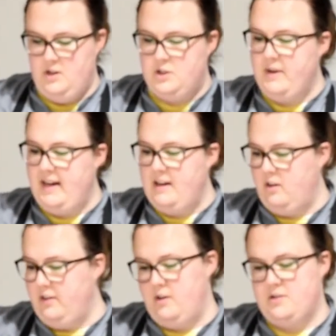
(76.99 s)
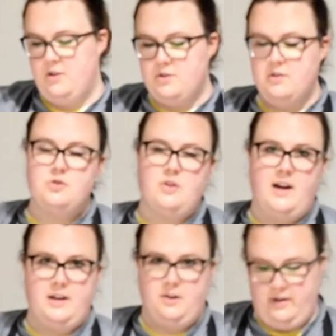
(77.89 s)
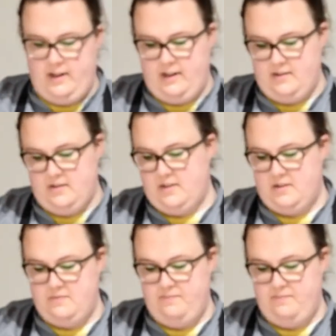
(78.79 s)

So we add all those. Those are the dry ingredients.